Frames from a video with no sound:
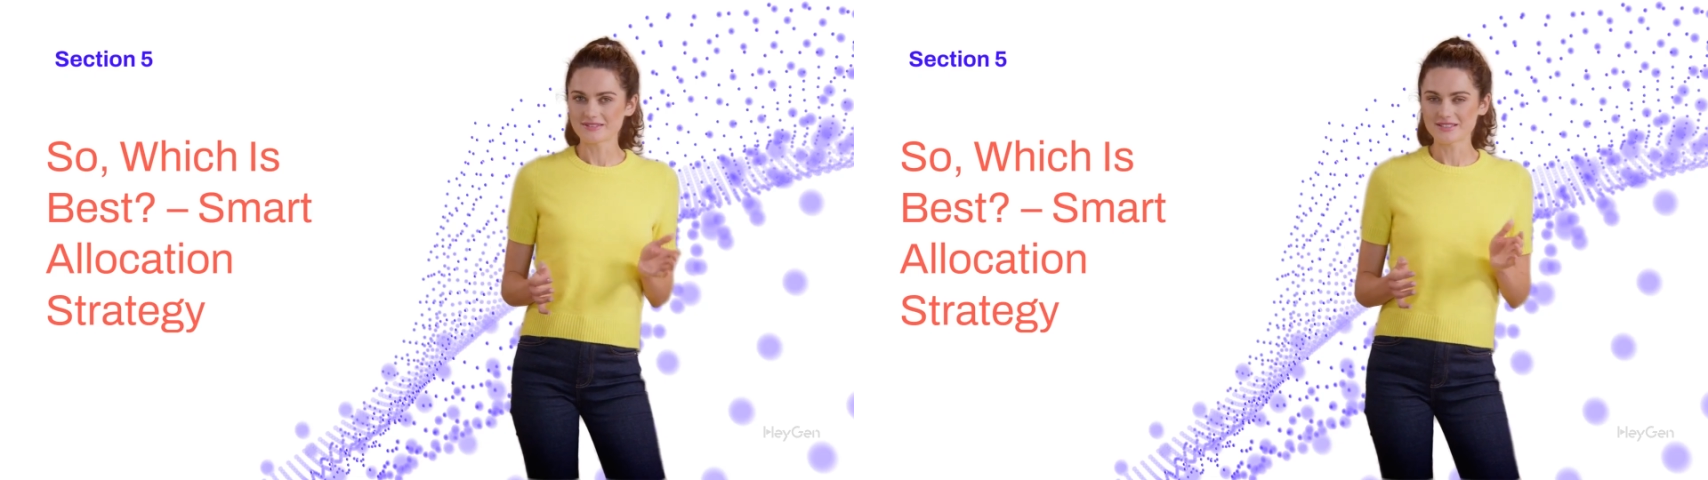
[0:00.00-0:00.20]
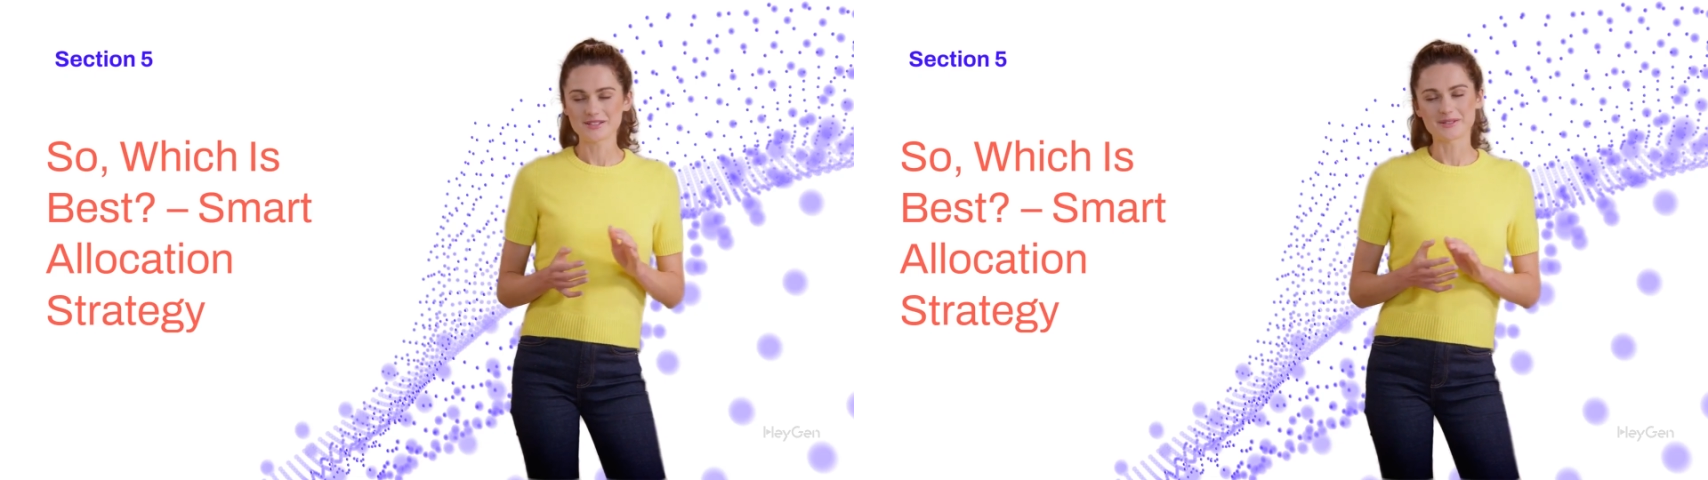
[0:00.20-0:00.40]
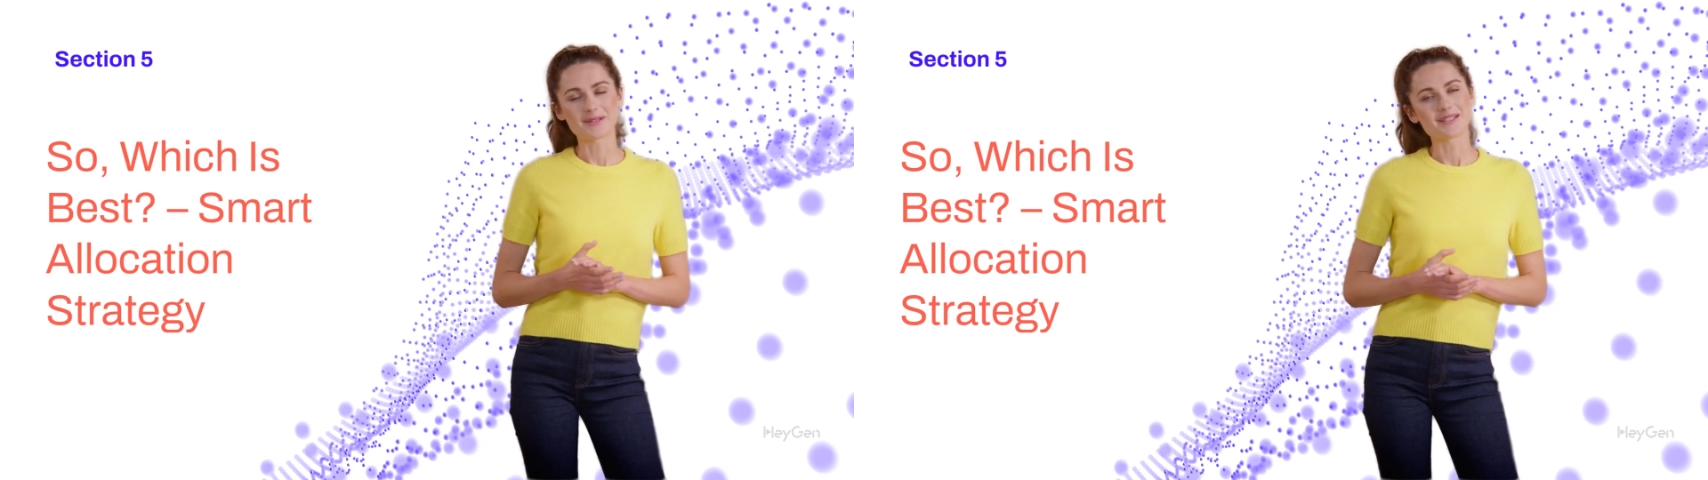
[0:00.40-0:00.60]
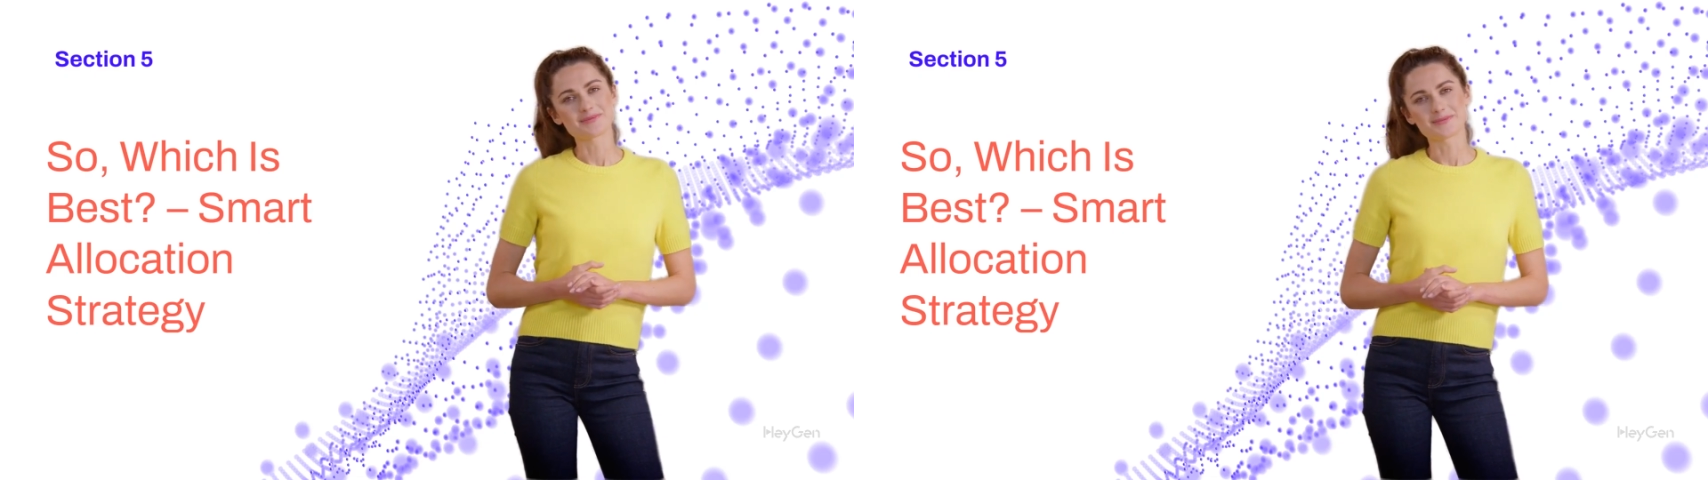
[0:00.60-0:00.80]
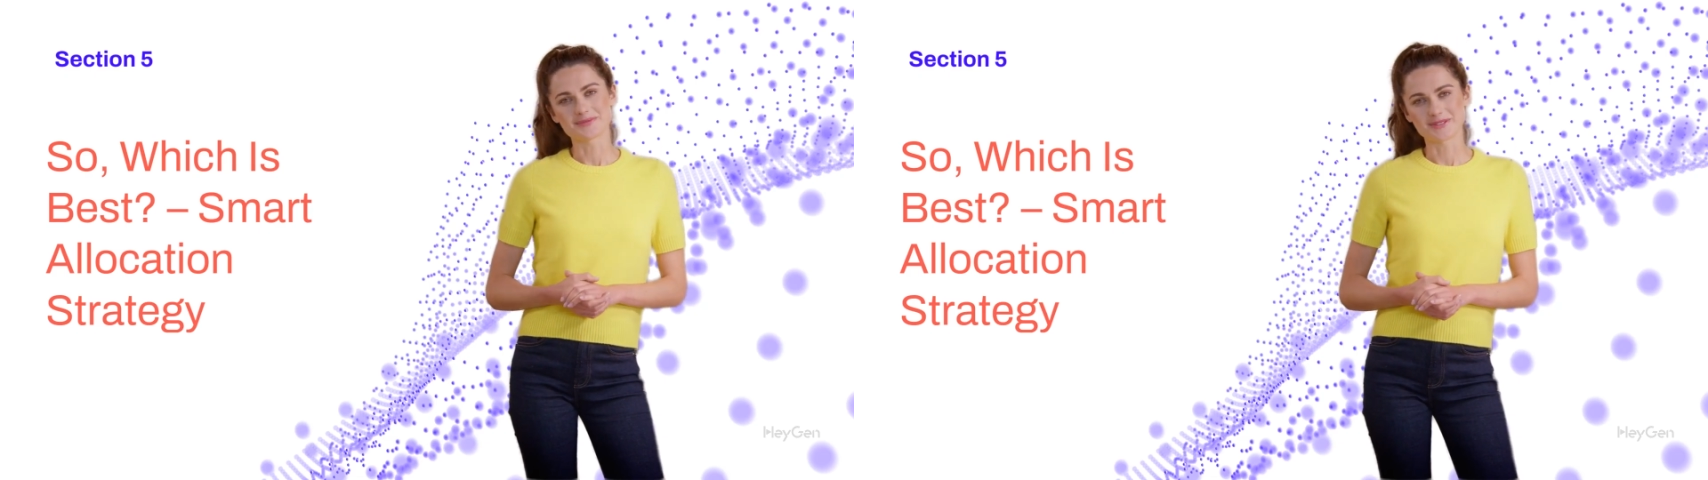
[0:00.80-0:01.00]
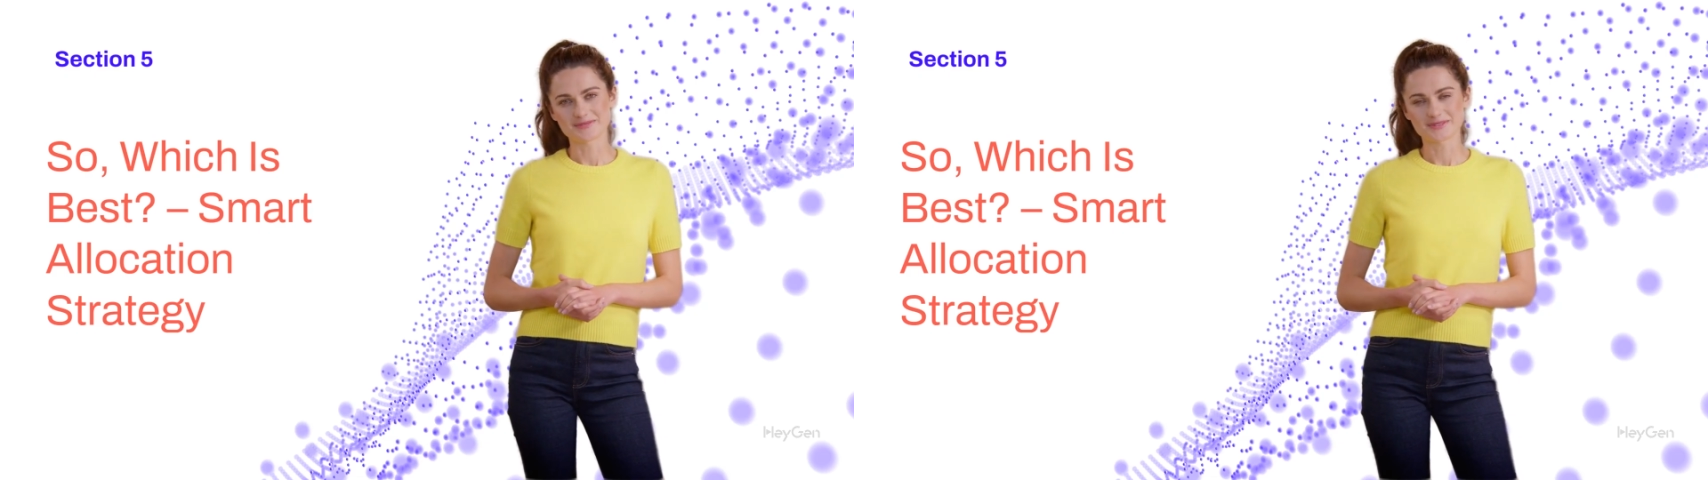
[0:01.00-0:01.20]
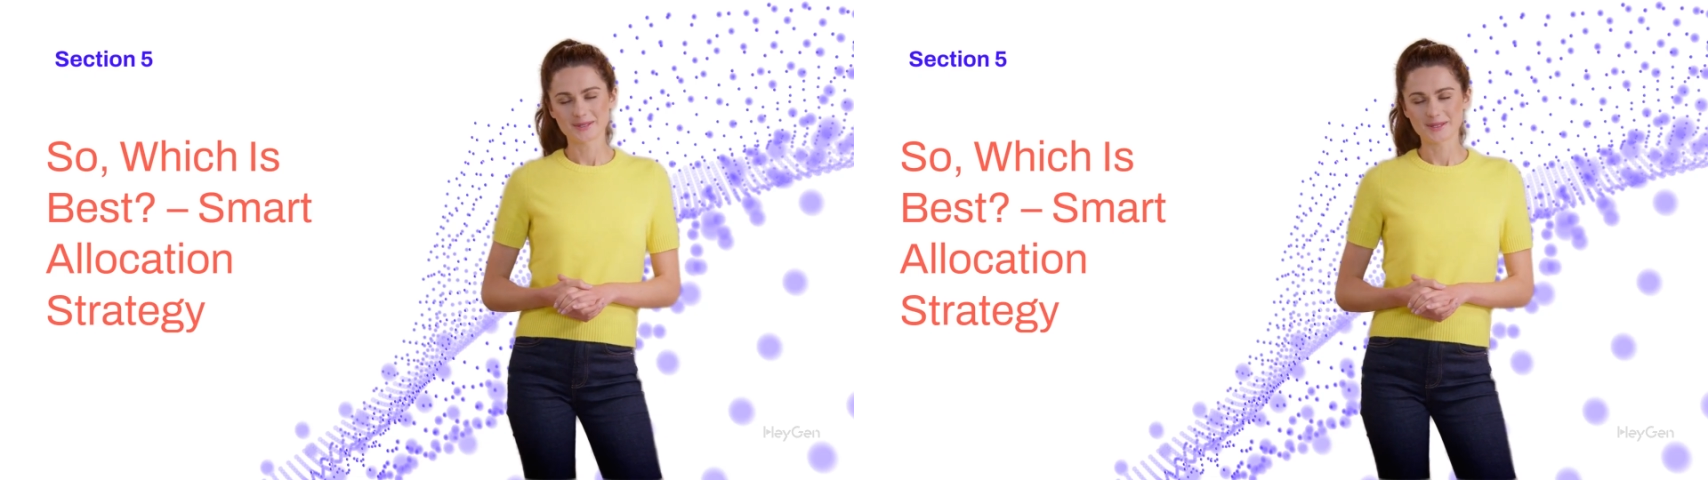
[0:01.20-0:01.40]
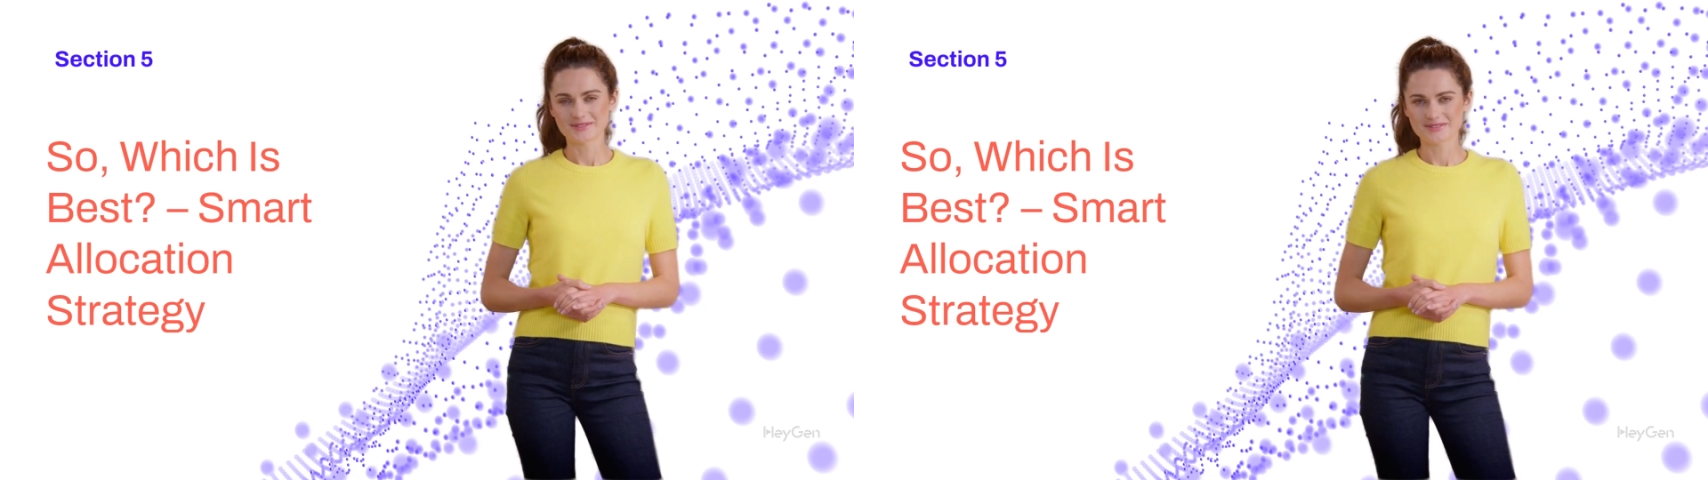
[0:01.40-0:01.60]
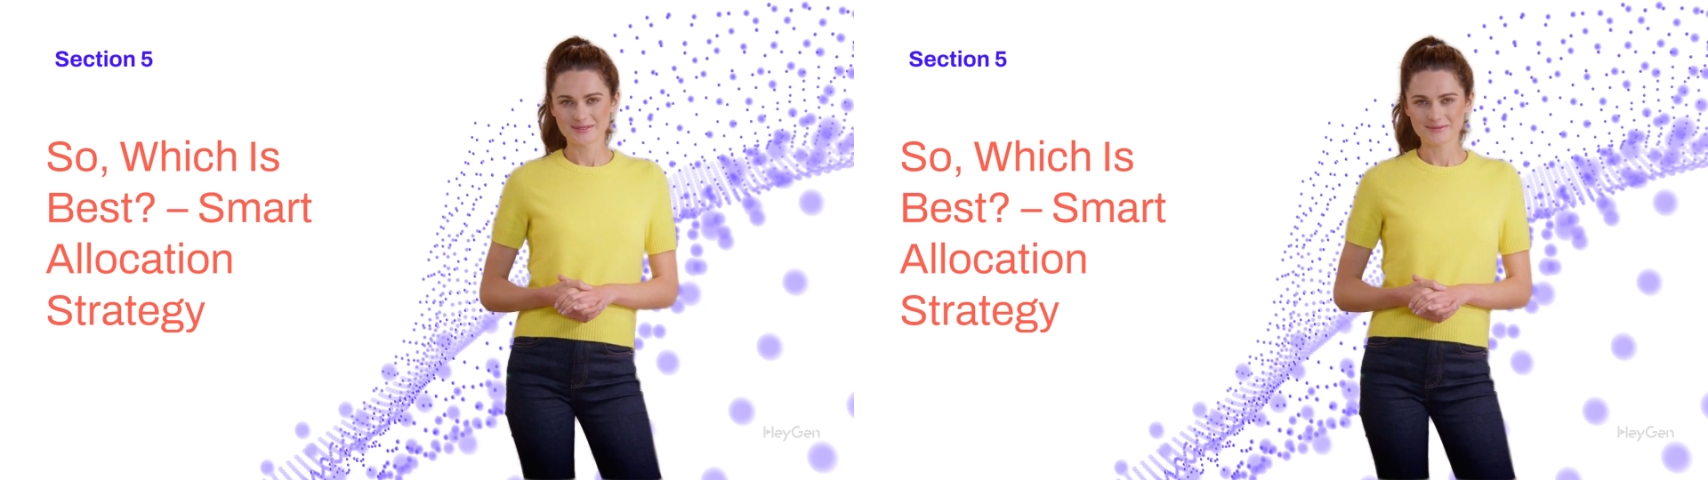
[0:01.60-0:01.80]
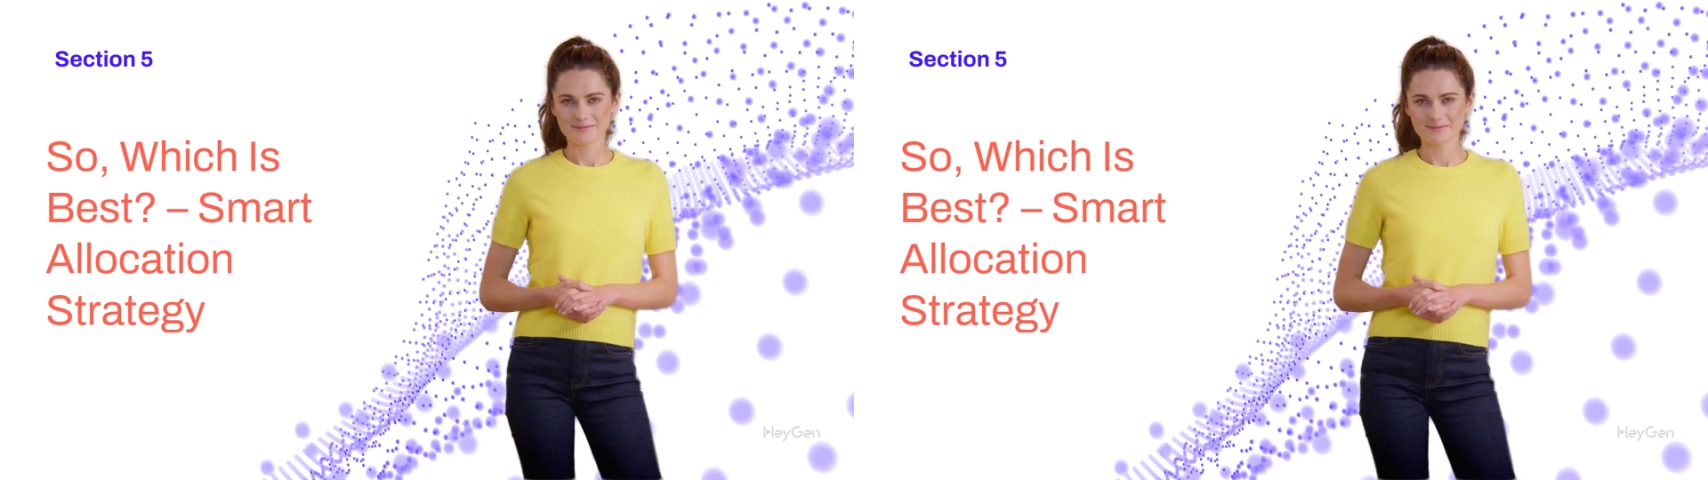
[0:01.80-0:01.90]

security from theft loss,